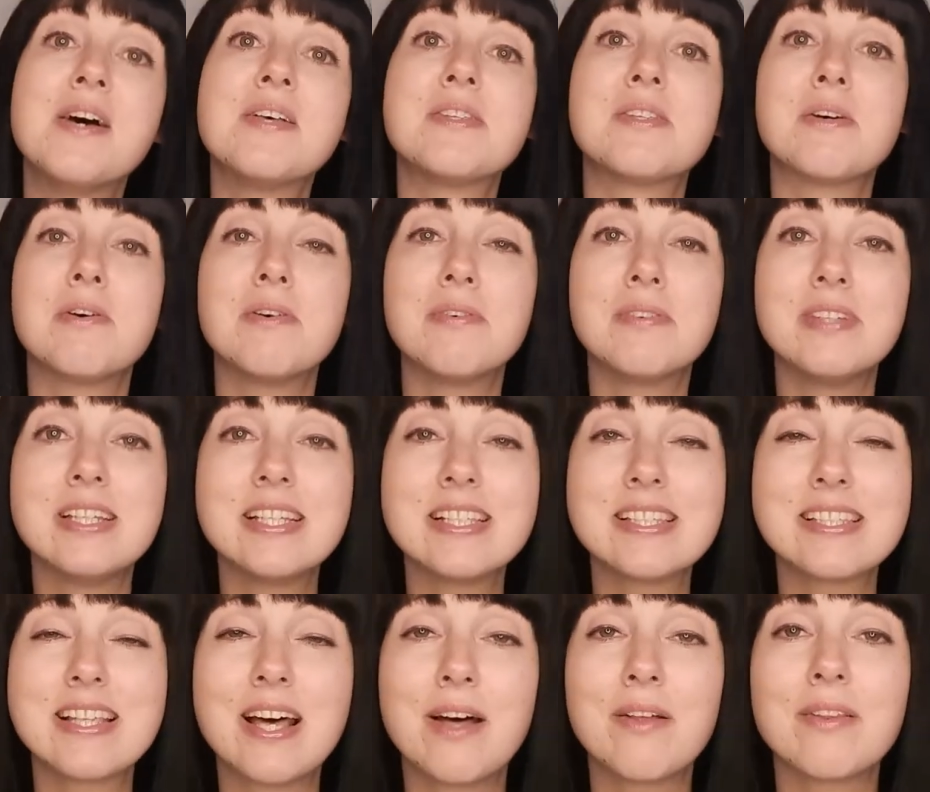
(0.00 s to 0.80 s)
So if
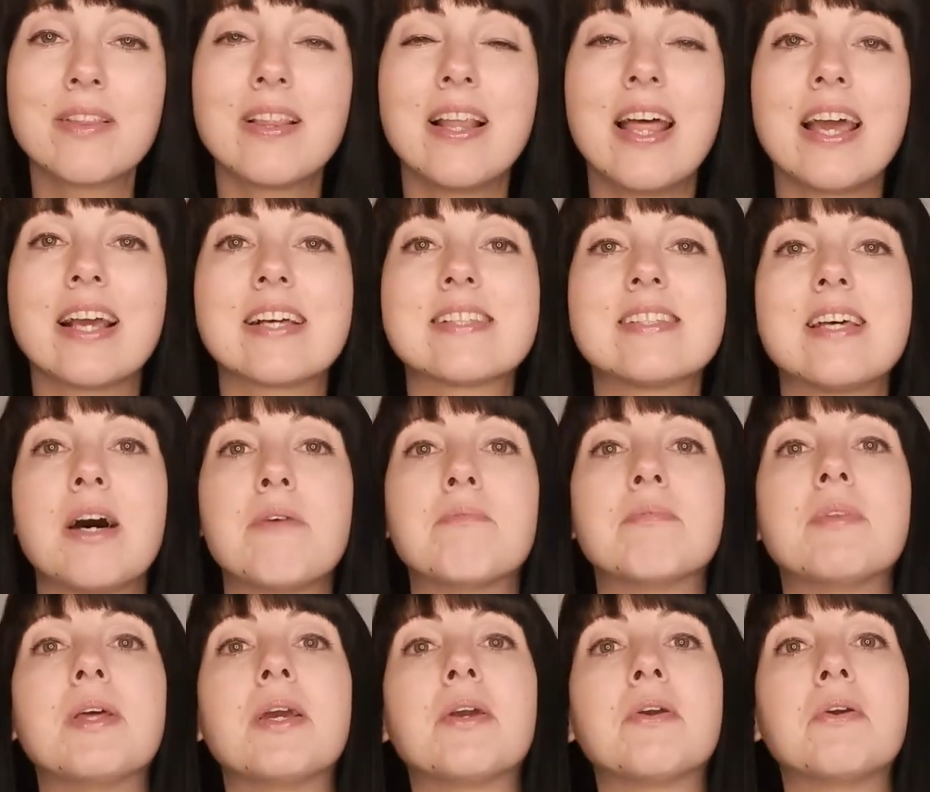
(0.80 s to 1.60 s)
this sounds like
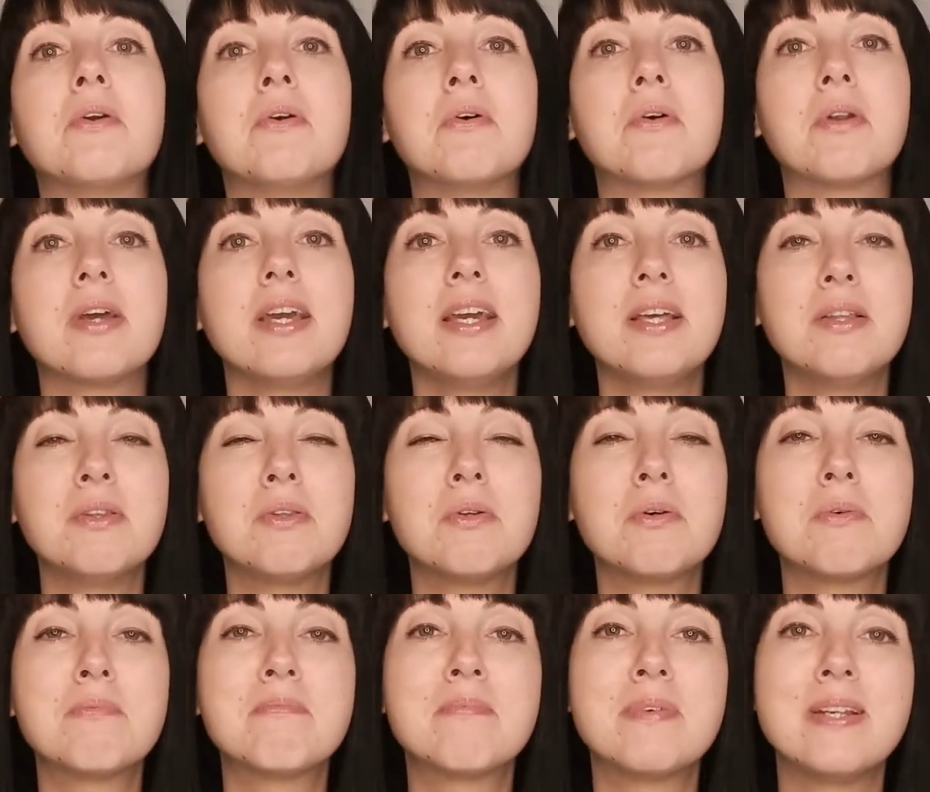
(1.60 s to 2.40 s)
something you're
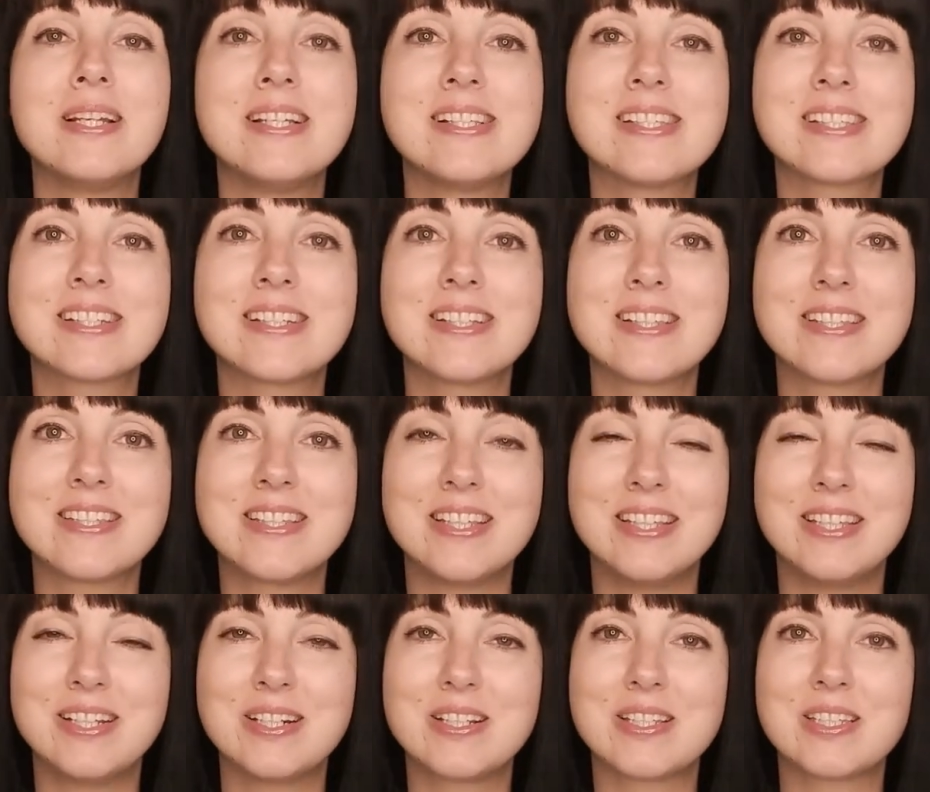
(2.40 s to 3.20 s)
into, please
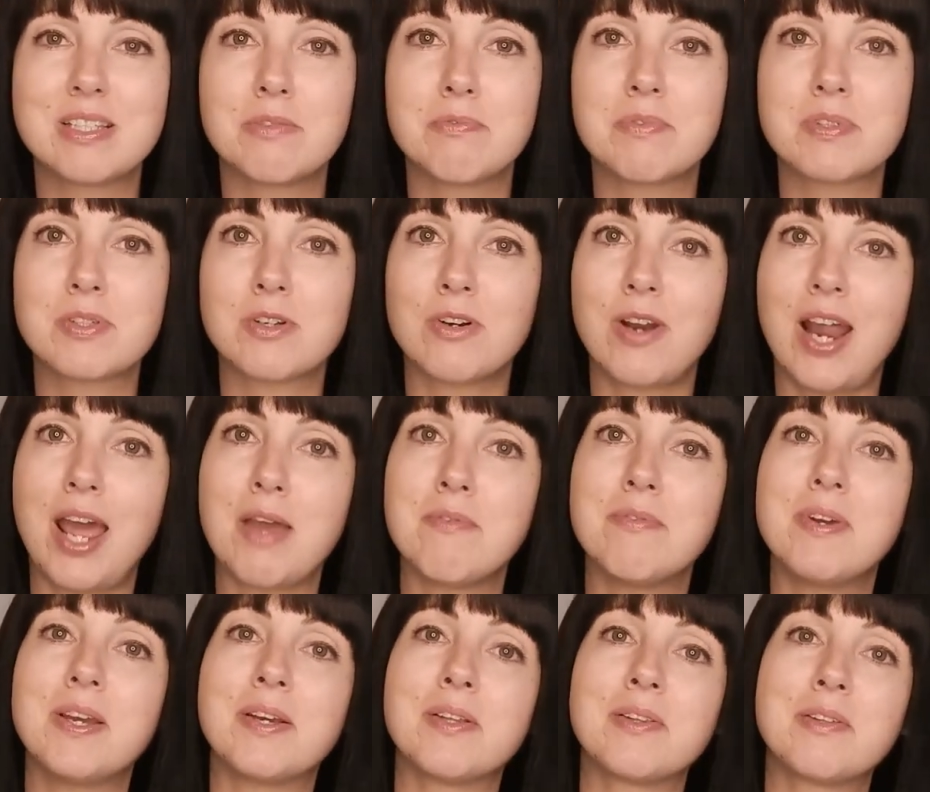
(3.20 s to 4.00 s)
consider
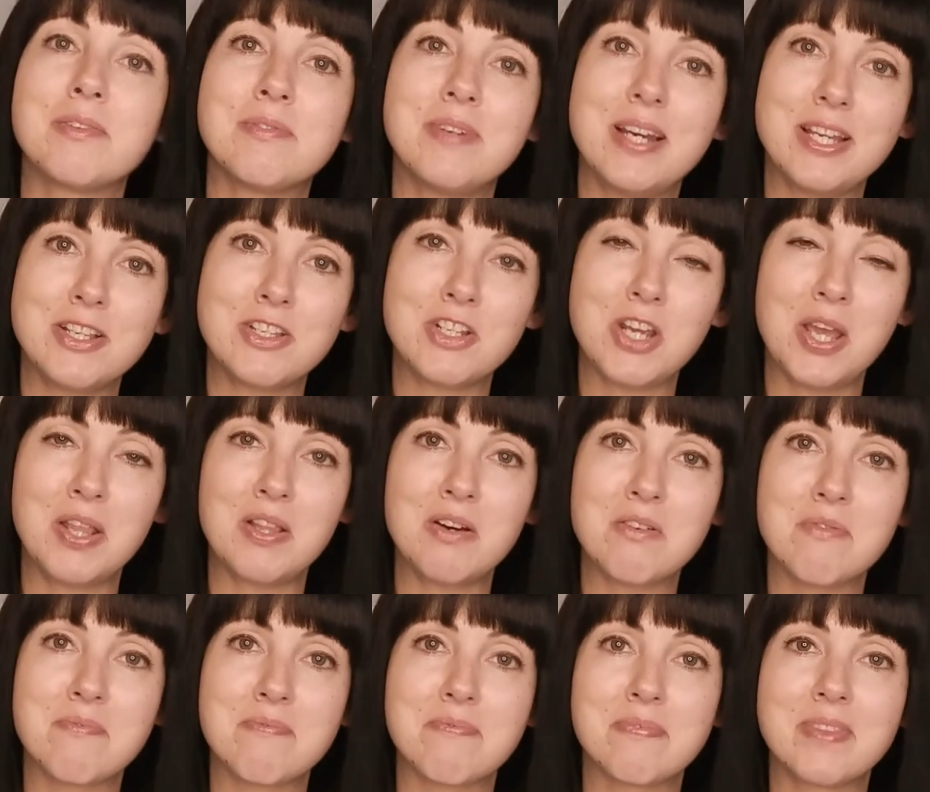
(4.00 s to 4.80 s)
subscribing to my
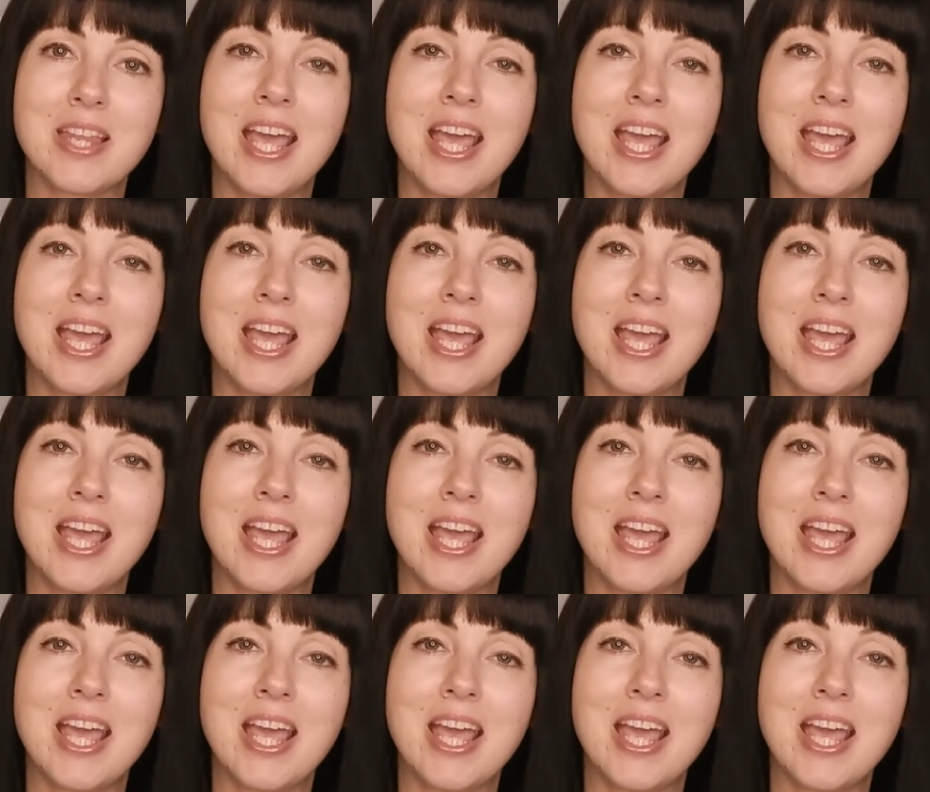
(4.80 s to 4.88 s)
channel.